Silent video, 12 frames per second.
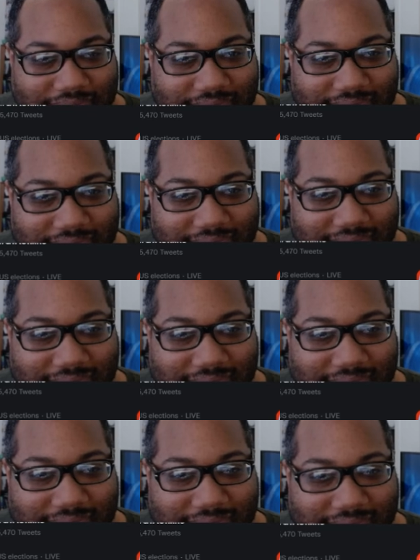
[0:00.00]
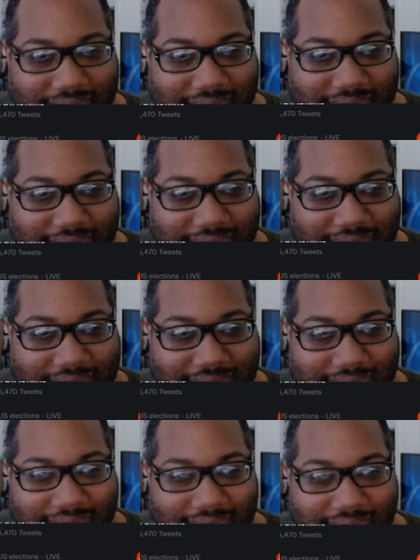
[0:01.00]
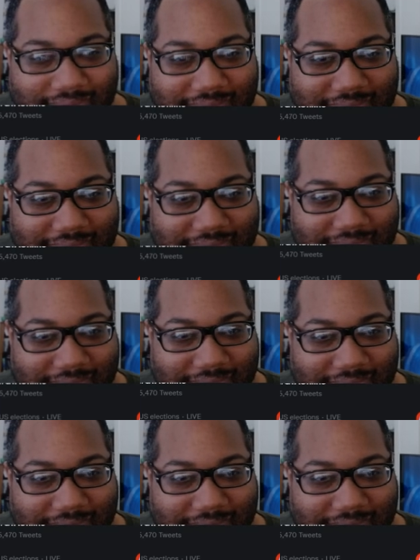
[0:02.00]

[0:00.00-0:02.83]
(no one is talking)